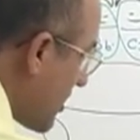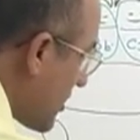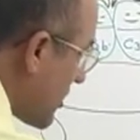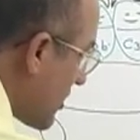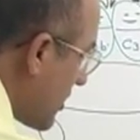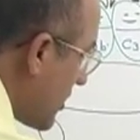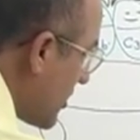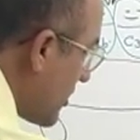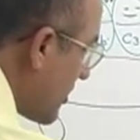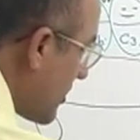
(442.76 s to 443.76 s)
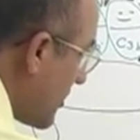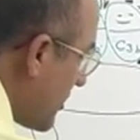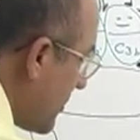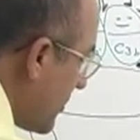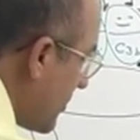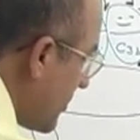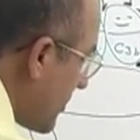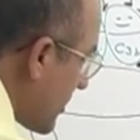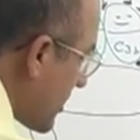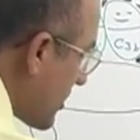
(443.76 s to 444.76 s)

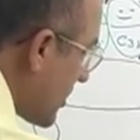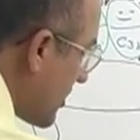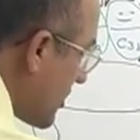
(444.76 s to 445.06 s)
(silence)